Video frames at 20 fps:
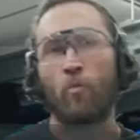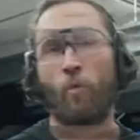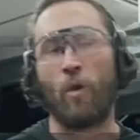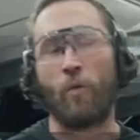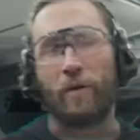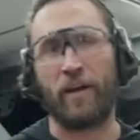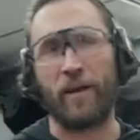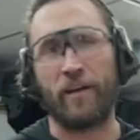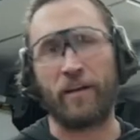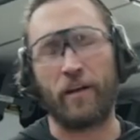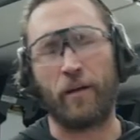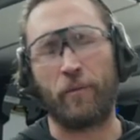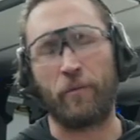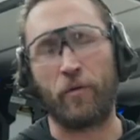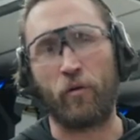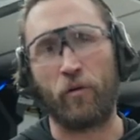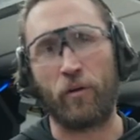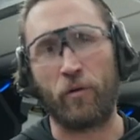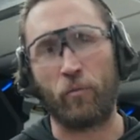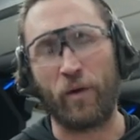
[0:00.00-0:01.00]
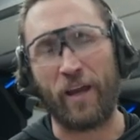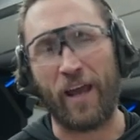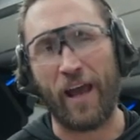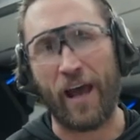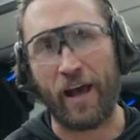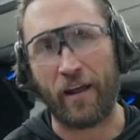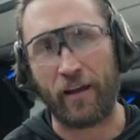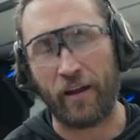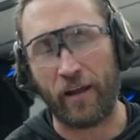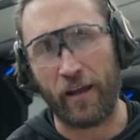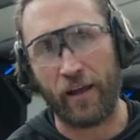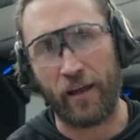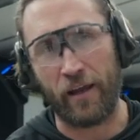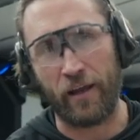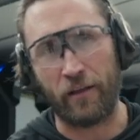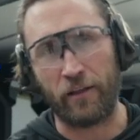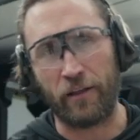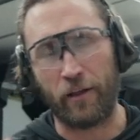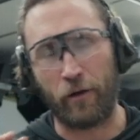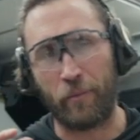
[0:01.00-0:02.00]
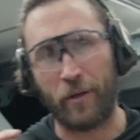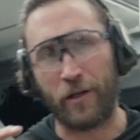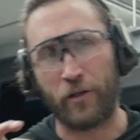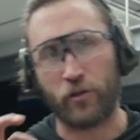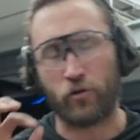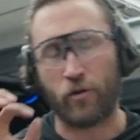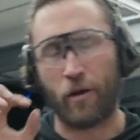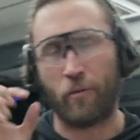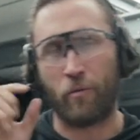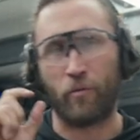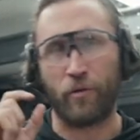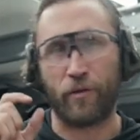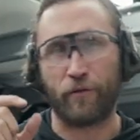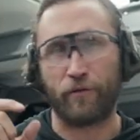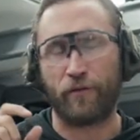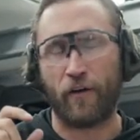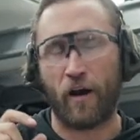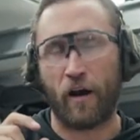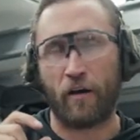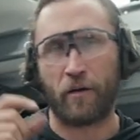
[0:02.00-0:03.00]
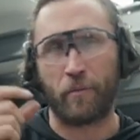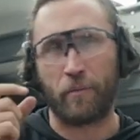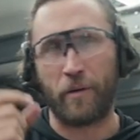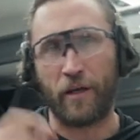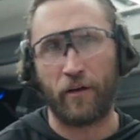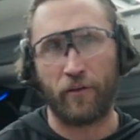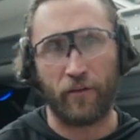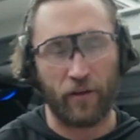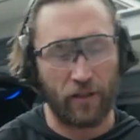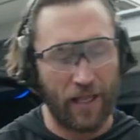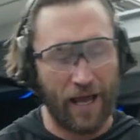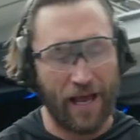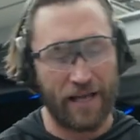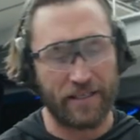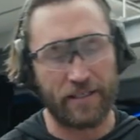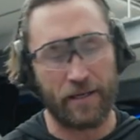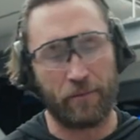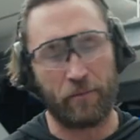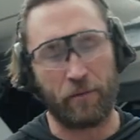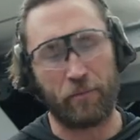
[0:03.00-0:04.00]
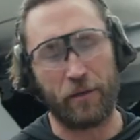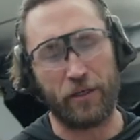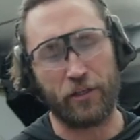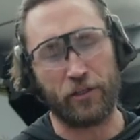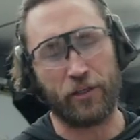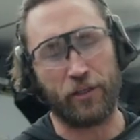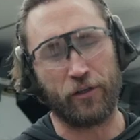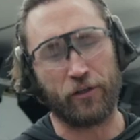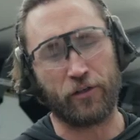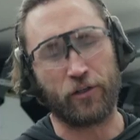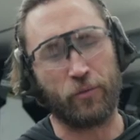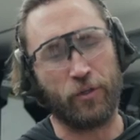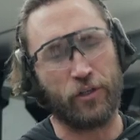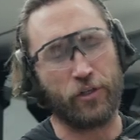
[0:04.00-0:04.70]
what we ended up doing, we had a little bit of trouble with the firing pin of the last M&P Shield, so we